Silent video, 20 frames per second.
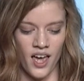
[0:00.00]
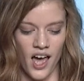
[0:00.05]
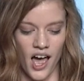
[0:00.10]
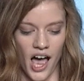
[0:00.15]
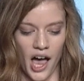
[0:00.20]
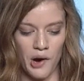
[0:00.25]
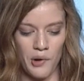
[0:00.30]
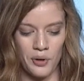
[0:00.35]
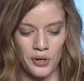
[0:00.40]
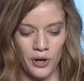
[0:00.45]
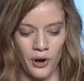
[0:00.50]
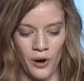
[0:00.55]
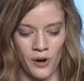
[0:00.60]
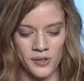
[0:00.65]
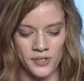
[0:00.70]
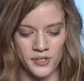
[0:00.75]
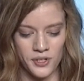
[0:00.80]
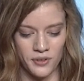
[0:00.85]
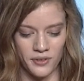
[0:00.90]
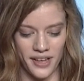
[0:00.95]
I would
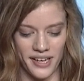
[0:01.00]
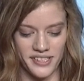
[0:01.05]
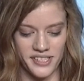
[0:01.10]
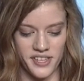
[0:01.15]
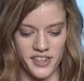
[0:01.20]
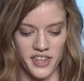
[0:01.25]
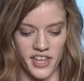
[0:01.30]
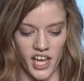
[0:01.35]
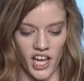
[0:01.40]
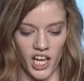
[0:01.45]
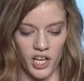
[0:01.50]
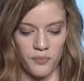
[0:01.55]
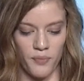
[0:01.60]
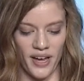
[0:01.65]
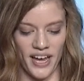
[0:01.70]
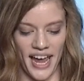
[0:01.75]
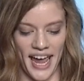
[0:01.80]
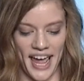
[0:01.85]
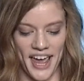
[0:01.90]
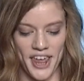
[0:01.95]
also like to thank my
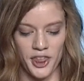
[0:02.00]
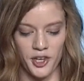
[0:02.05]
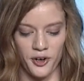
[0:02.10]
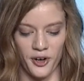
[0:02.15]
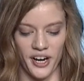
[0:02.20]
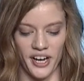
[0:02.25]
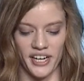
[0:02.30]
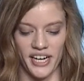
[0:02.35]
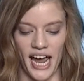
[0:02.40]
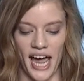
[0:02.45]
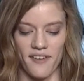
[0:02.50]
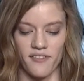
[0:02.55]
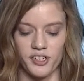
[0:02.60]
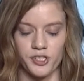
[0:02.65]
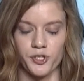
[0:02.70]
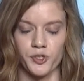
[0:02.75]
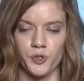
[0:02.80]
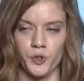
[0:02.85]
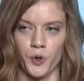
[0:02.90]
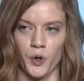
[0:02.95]
8th grade Avid
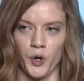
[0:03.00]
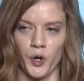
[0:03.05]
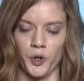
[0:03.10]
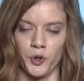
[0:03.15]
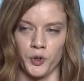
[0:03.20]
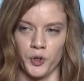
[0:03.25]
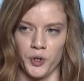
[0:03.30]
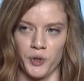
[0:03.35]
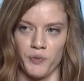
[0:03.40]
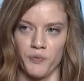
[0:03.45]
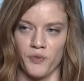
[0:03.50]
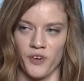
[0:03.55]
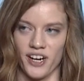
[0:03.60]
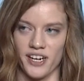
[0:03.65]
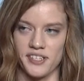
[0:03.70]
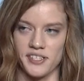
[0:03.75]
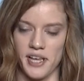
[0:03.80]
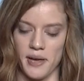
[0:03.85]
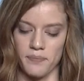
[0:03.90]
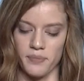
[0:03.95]
tutorial group for
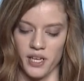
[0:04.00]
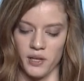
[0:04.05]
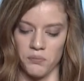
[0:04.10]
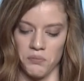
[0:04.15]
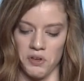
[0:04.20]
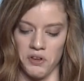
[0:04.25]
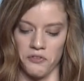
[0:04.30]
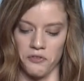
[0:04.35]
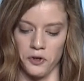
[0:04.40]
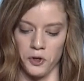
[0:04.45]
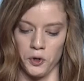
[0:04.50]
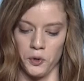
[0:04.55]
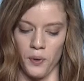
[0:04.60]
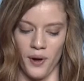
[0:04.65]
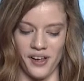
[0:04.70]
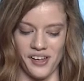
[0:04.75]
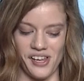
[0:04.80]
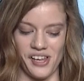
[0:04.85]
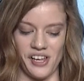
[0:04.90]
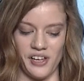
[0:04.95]
accepting me for who
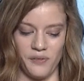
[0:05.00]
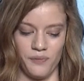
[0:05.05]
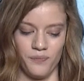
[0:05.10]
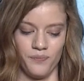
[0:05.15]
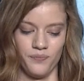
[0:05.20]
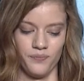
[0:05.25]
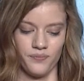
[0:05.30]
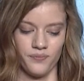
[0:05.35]
I am.